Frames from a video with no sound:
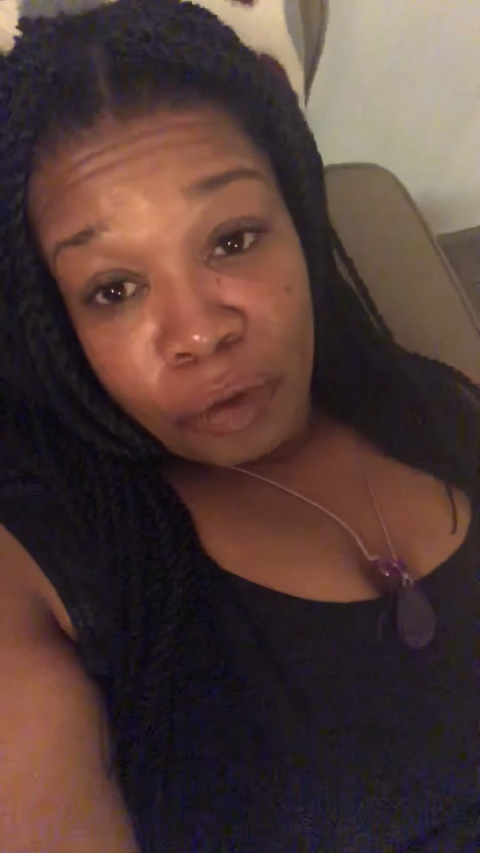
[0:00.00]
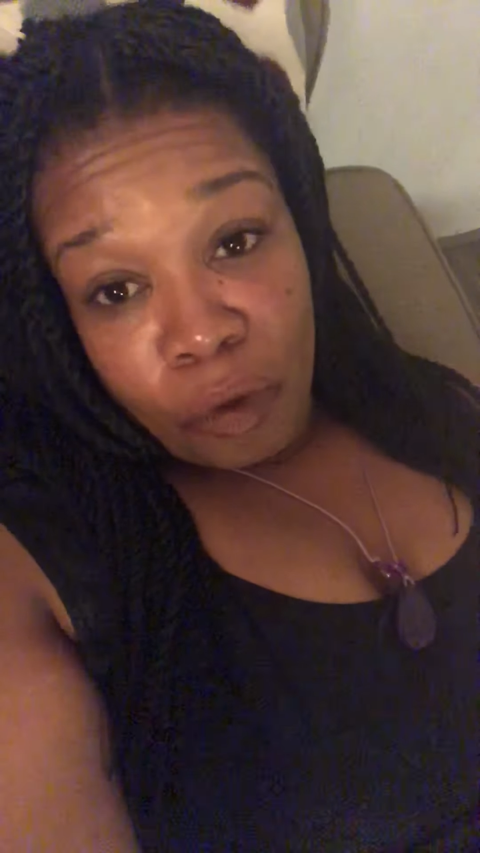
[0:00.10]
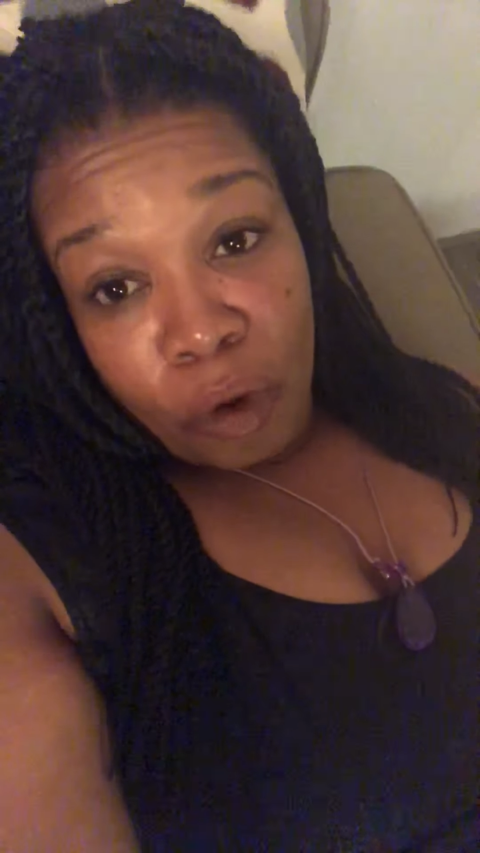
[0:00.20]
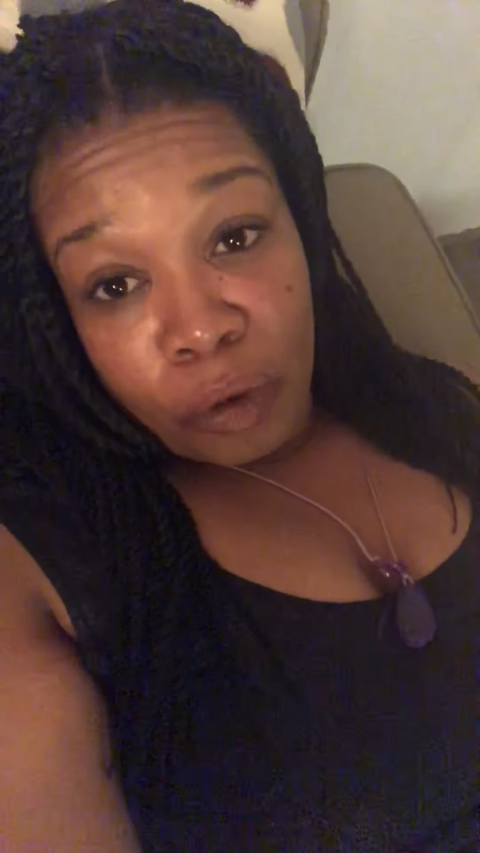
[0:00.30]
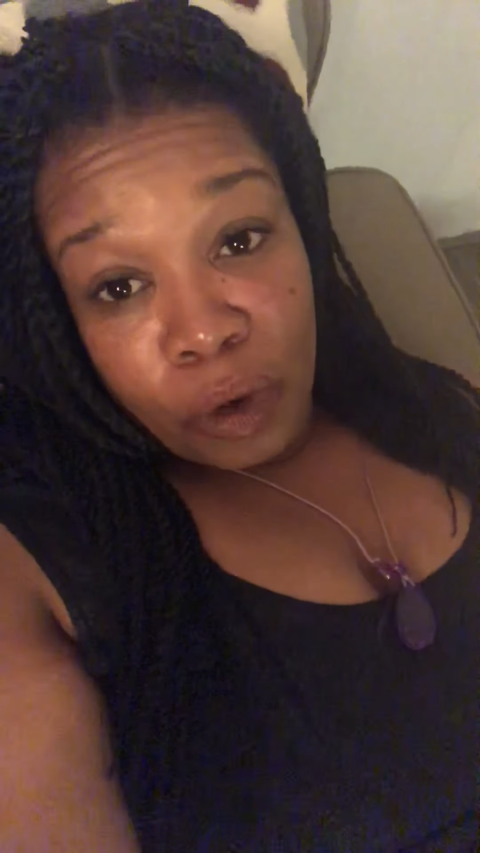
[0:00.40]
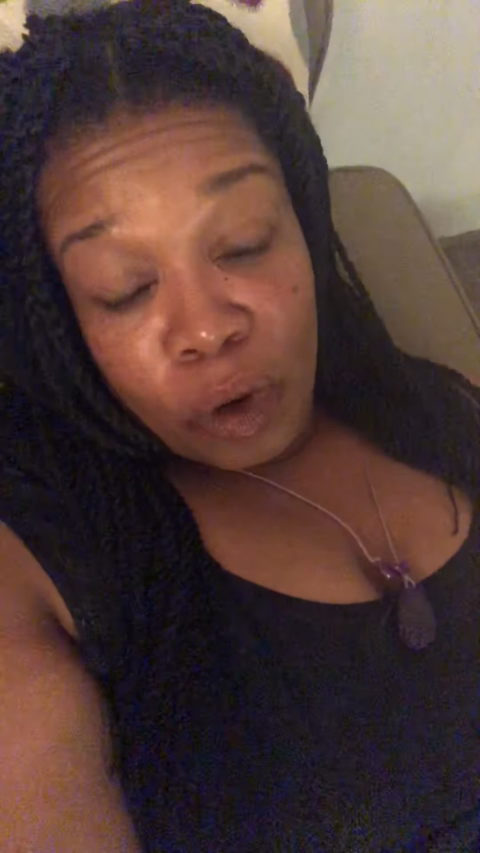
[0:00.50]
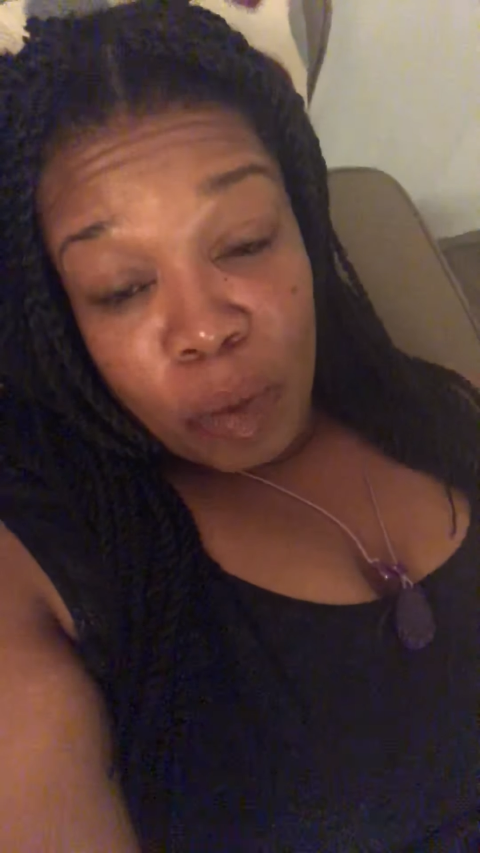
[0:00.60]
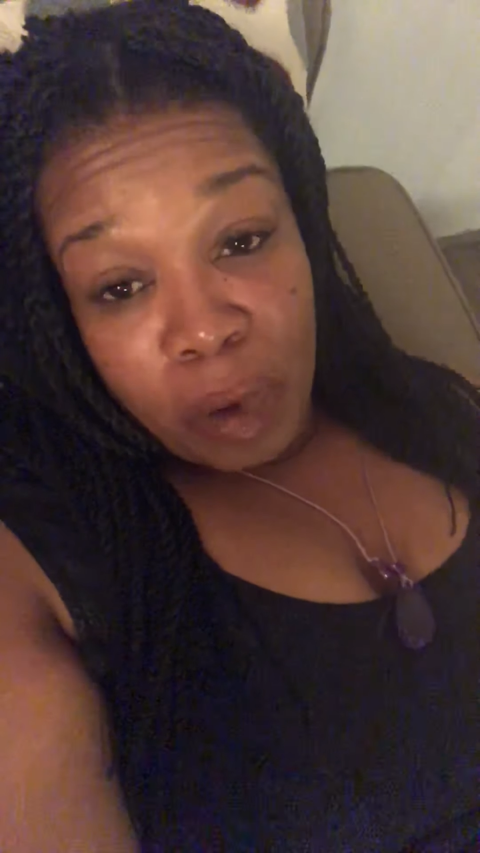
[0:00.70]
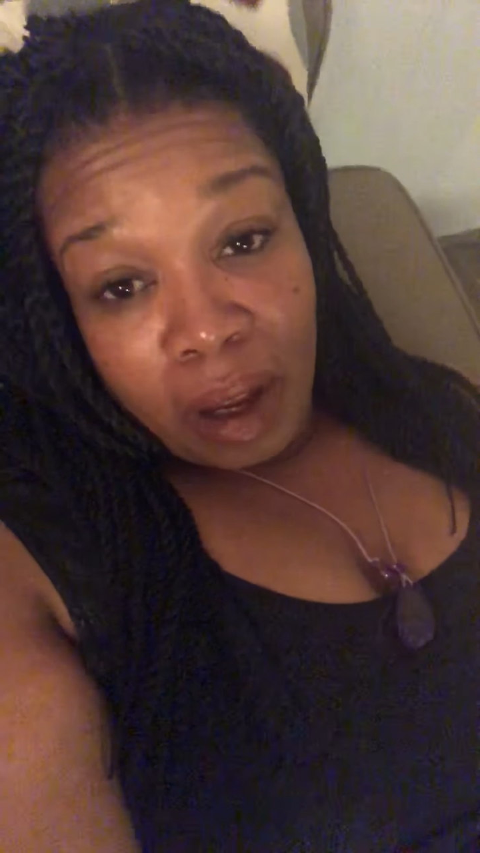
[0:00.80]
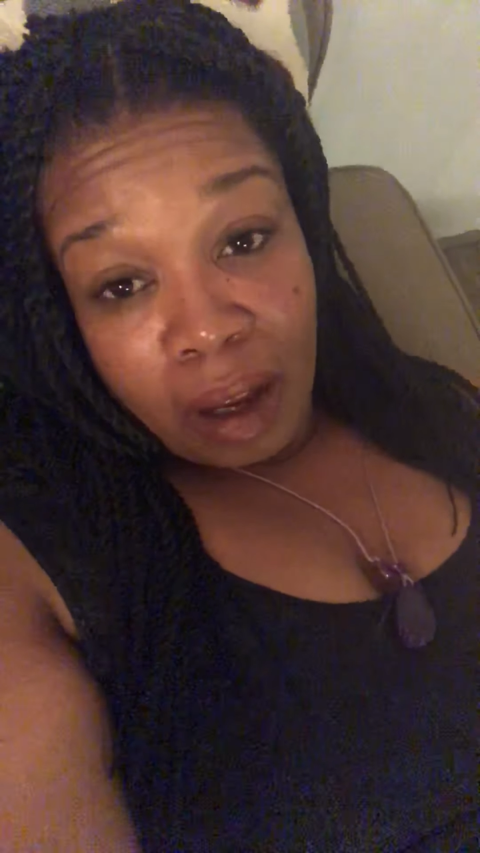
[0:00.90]
for you to
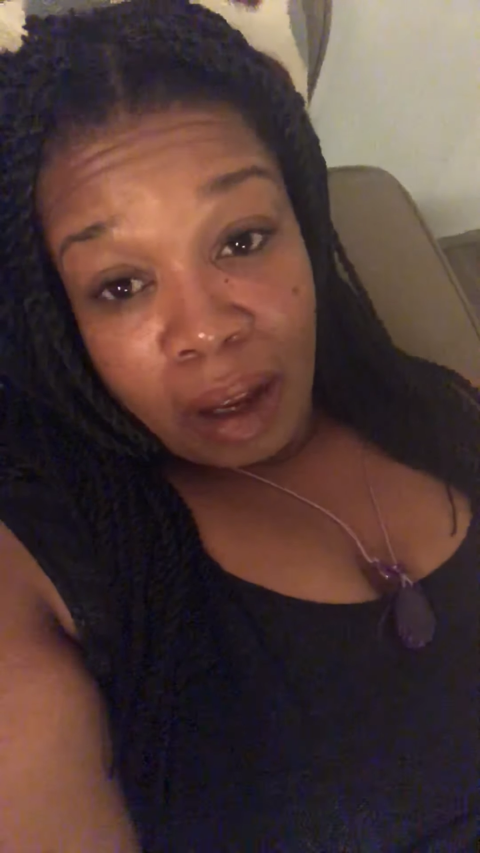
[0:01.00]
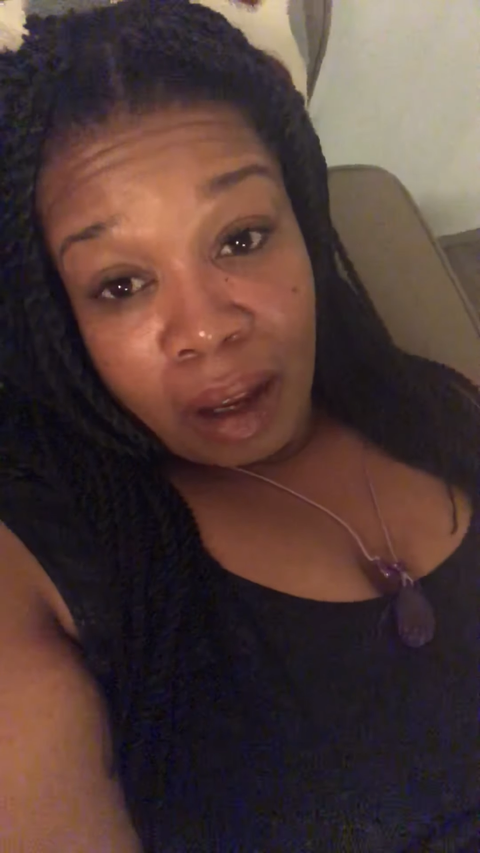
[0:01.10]
be.